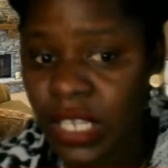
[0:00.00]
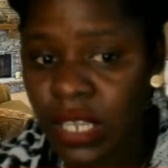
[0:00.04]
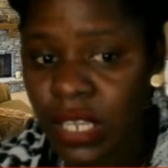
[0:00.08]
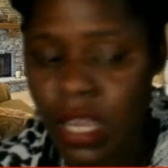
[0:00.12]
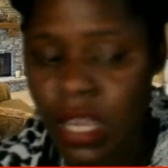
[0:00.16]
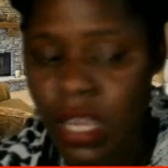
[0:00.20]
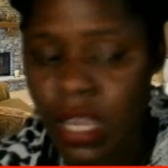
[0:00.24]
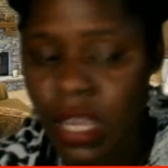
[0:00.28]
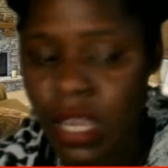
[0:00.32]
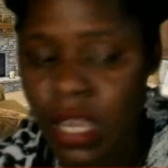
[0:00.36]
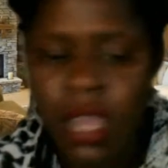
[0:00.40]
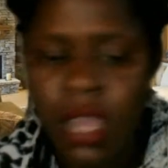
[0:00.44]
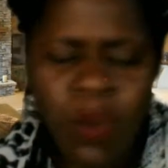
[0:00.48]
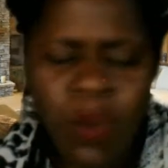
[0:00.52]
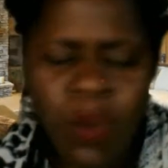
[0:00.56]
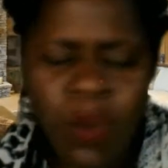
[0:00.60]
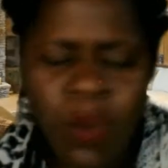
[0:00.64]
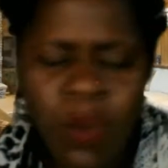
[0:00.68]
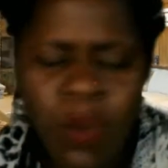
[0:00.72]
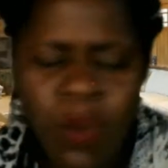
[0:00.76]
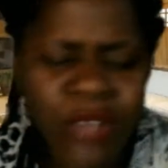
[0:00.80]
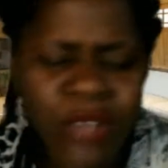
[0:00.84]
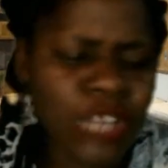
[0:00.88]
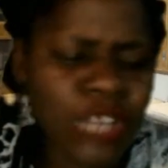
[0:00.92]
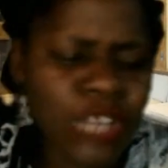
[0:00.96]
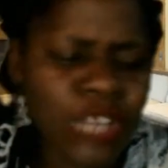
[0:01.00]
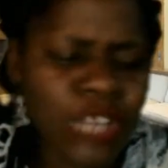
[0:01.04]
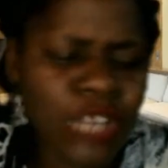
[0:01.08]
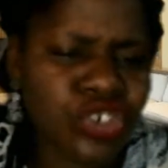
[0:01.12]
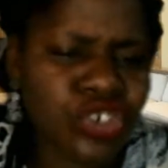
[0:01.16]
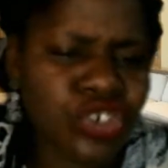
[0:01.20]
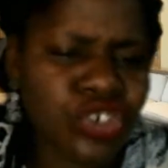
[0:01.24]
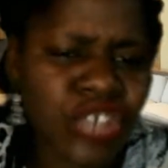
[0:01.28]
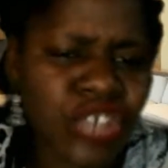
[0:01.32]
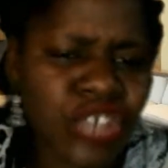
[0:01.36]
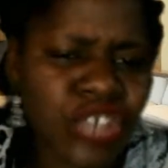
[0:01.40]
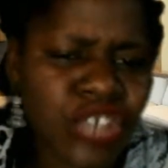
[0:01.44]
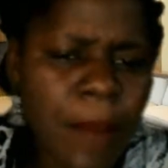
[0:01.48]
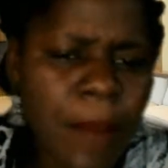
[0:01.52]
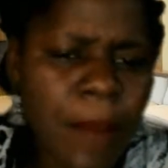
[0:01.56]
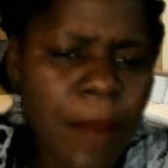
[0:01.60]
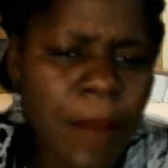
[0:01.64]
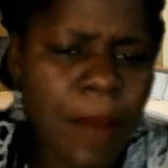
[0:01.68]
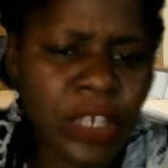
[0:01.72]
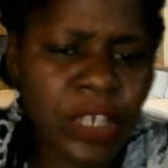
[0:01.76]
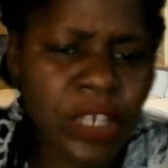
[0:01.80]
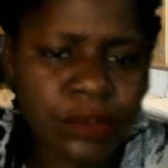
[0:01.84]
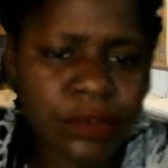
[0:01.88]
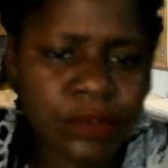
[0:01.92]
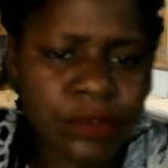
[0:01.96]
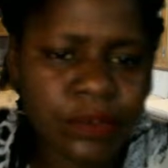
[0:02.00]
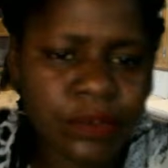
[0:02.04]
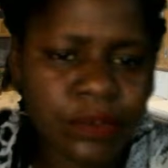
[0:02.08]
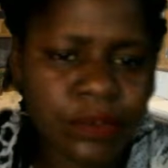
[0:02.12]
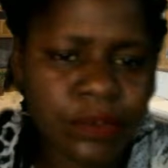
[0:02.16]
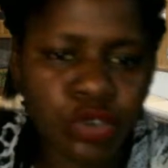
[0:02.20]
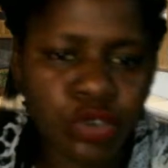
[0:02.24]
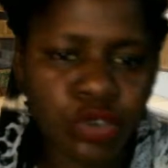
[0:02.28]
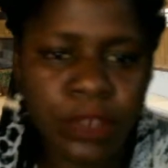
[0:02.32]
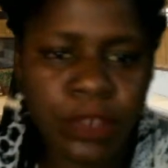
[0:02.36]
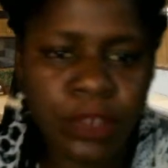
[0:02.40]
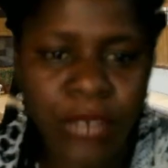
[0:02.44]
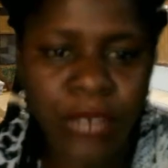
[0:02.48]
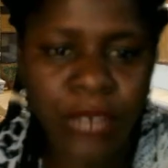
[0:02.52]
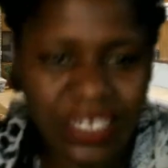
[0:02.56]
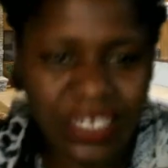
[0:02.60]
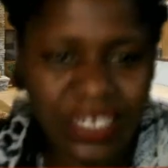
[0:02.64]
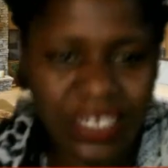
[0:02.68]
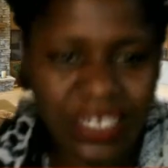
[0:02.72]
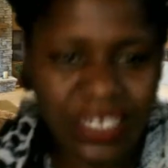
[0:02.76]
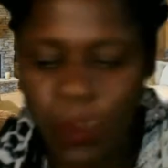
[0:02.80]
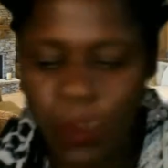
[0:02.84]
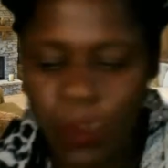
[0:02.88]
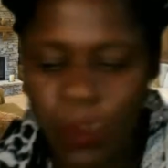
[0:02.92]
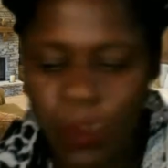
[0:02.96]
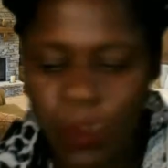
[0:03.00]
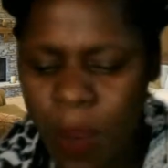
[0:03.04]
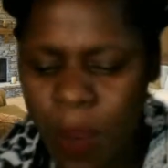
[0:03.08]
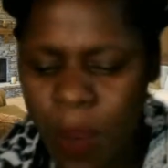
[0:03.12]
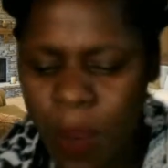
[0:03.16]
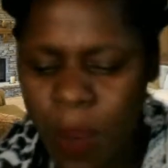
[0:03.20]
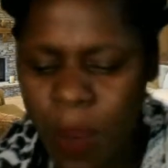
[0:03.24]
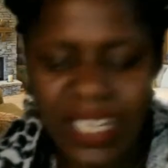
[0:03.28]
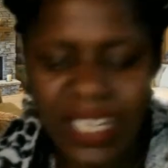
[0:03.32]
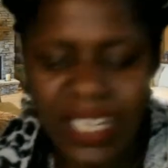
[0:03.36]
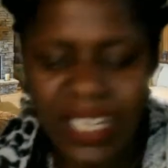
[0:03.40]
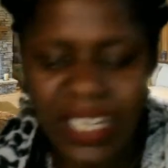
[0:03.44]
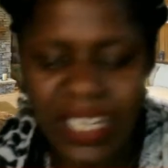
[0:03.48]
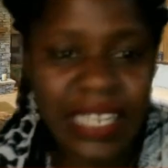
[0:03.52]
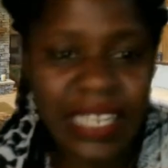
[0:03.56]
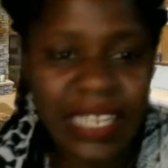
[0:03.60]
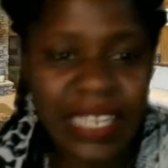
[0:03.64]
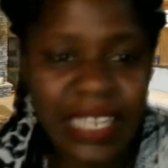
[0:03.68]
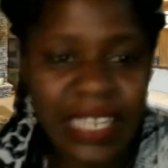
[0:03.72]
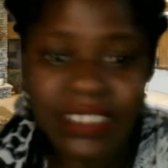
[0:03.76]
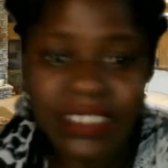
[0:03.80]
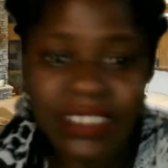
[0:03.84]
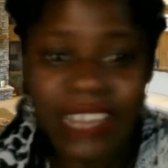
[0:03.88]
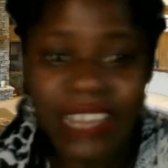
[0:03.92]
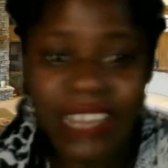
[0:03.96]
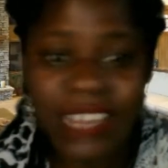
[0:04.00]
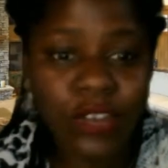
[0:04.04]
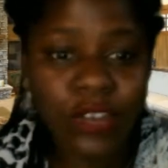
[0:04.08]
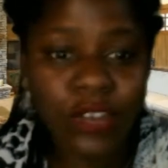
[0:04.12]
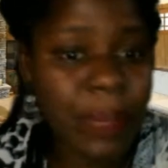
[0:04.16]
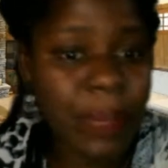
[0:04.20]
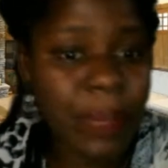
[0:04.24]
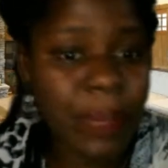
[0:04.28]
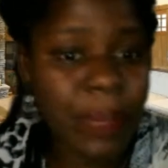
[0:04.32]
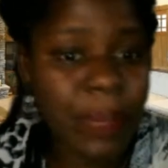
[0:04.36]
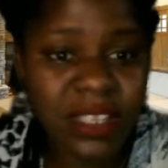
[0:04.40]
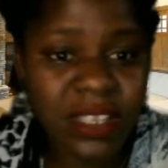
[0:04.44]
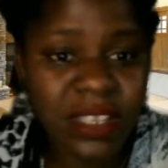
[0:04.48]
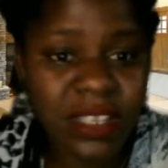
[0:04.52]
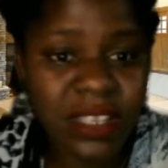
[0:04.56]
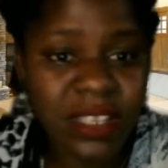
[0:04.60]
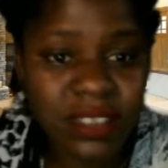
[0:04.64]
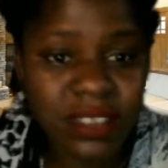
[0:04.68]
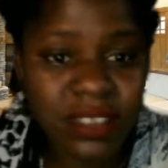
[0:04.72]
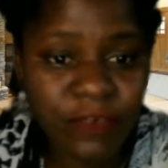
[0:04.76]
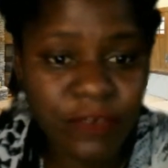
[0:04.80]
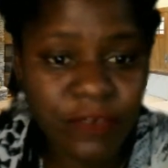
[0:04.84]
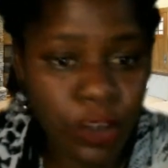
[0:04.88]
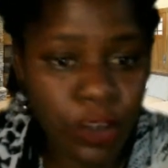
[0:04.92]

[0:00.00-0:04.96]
When you say you share money to the Nigerians, 1.9 Nigeria is not a baby figure,